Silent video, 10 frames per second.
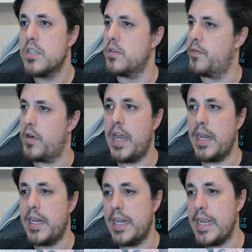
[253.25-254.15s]
So for
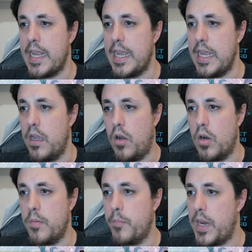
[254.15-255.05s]
9 and 9k
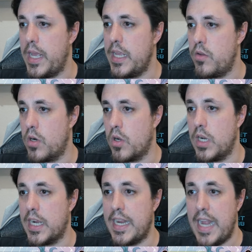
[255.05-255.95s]
on play, you're
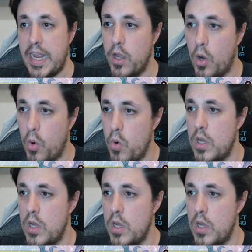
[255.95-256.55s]
gonna KO